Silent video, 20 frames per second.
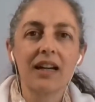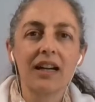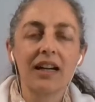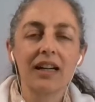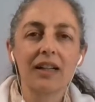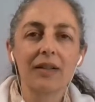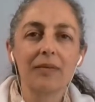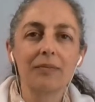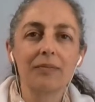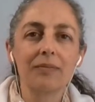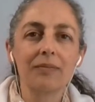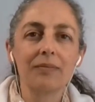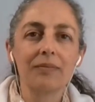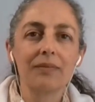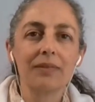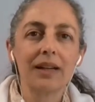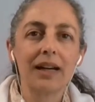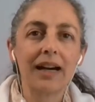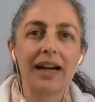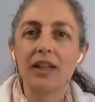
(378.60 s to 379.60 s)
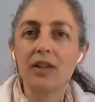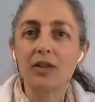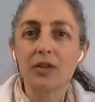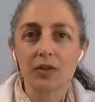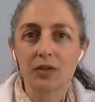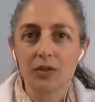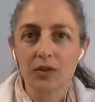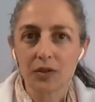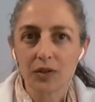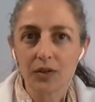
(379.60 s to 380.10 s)
I
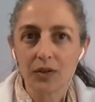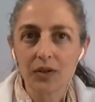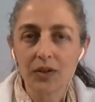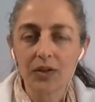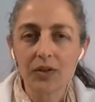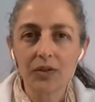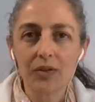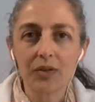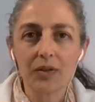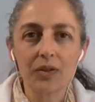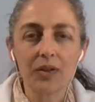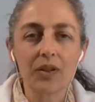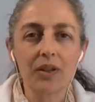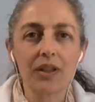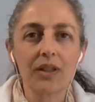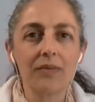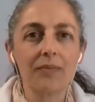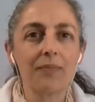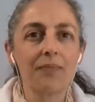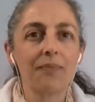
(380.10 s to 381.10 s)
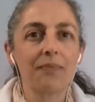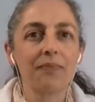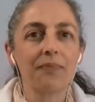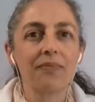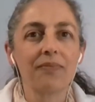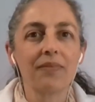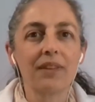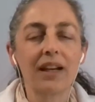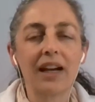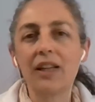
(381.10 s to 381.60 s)
don't talk or
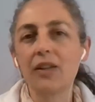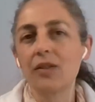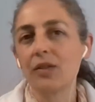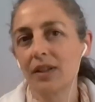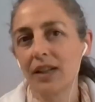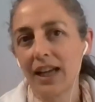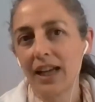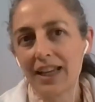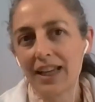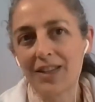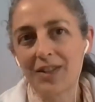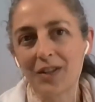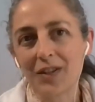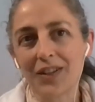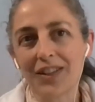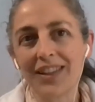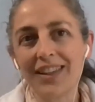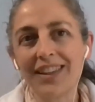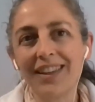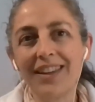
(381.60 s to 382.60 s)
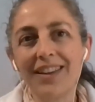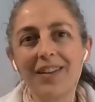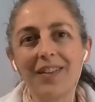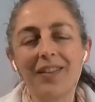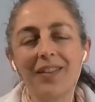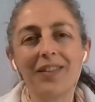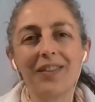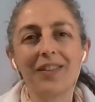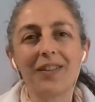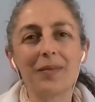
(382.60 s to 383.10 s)
I don't like talking,
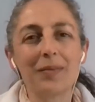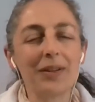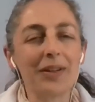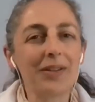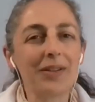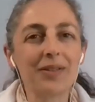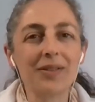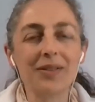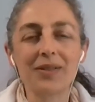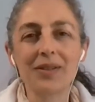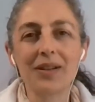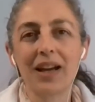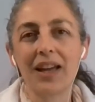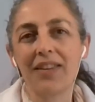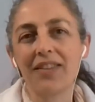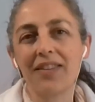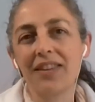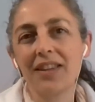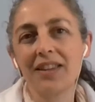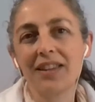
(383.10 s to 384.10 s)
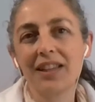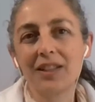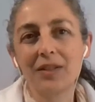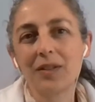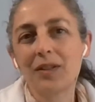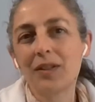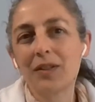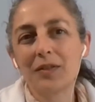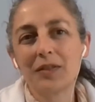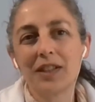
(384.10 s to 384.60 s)
or because I think that
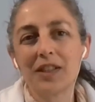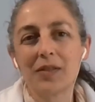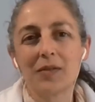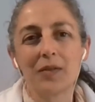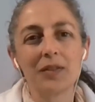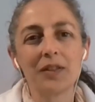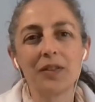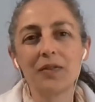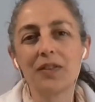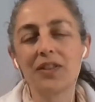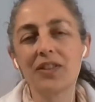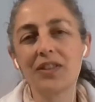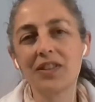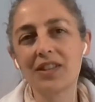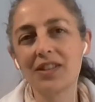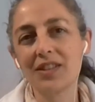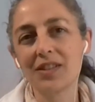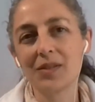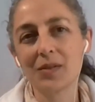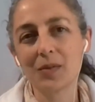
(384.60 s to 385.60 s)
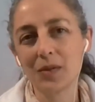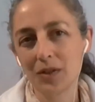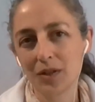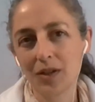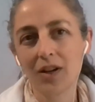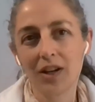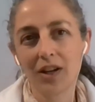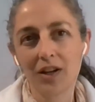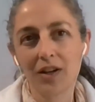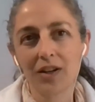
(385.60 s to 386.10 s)
all of us, for different reasons, we
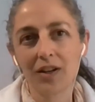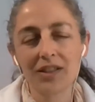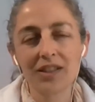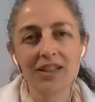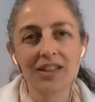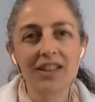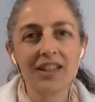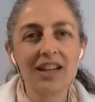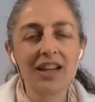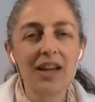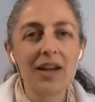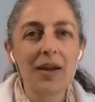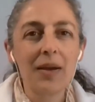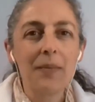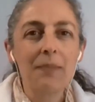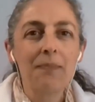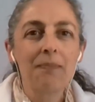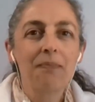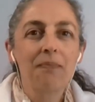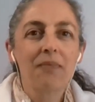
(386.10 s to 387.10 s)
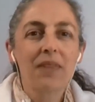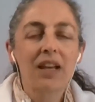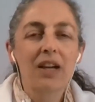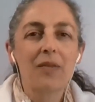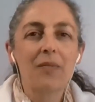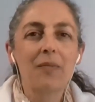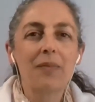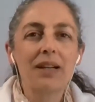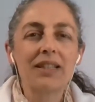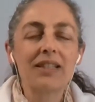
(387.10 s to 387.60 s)
talk a lot.
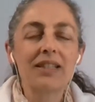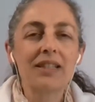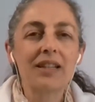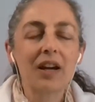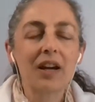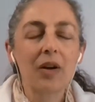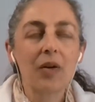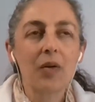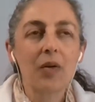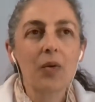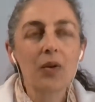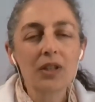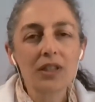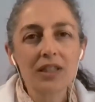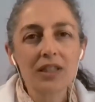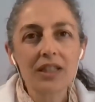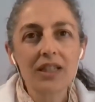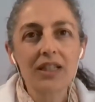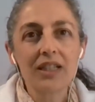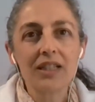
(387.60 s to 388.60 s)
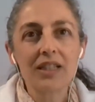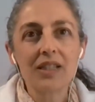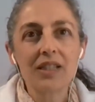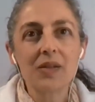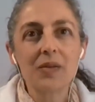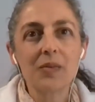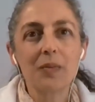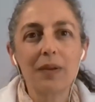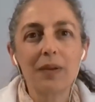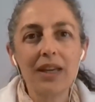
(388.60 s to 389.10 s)
But what
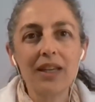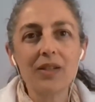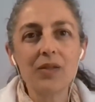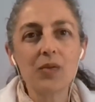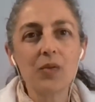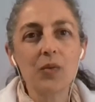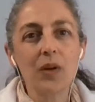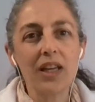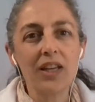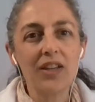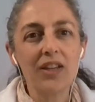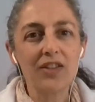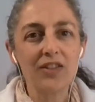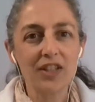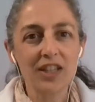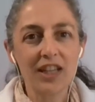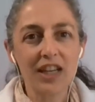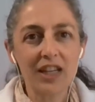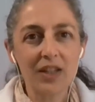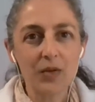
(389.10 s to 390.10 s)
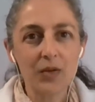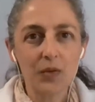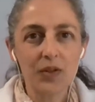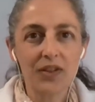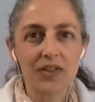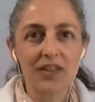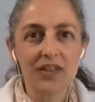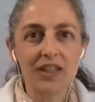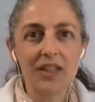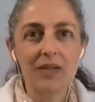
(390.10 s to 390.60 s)
space do I create
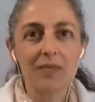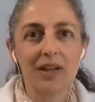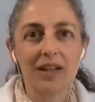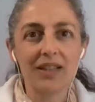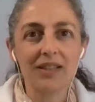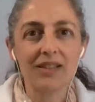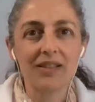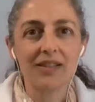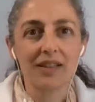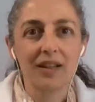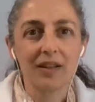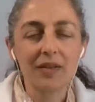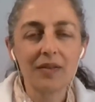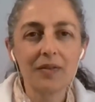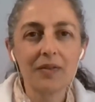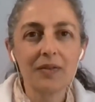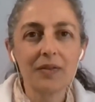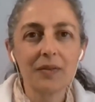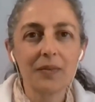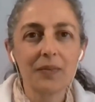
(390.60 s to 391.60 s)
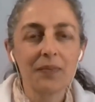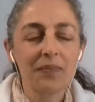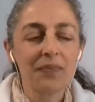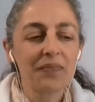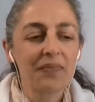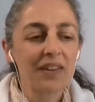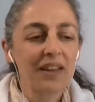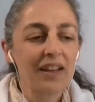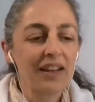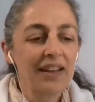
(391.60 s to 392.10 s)
within myself
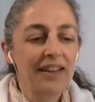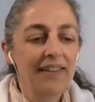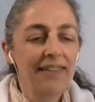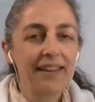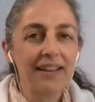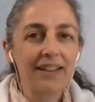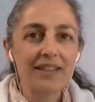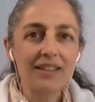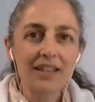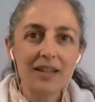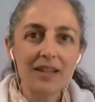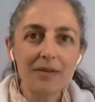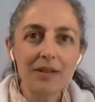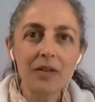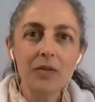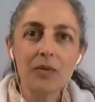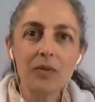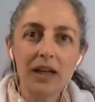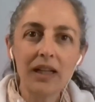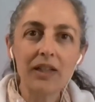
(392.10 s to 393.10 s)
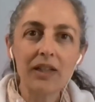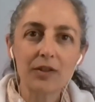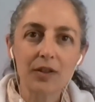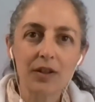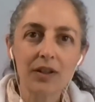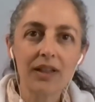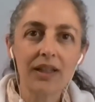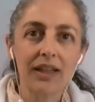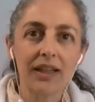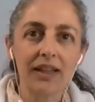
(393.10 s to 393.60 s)
that even while
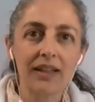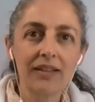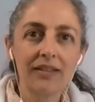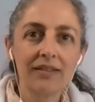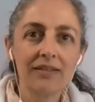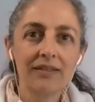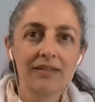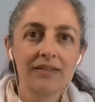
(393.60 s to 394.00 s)
talking,